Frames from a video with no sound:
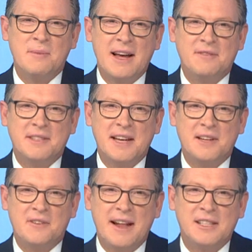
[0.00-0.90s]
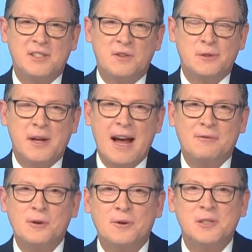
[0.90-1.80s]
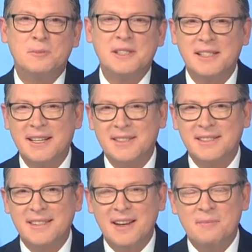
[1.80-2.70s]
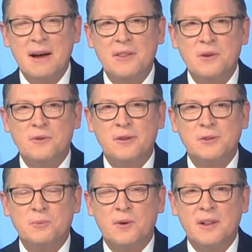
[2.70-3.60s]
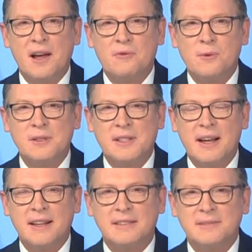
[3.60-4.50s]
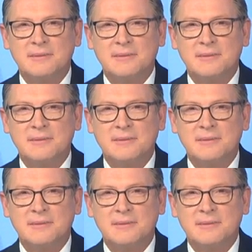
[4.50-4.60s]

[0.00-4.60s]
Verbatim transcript: may have to take advantage of those after Christmas sales. Matthew Foltz reporting live for us. Thanks.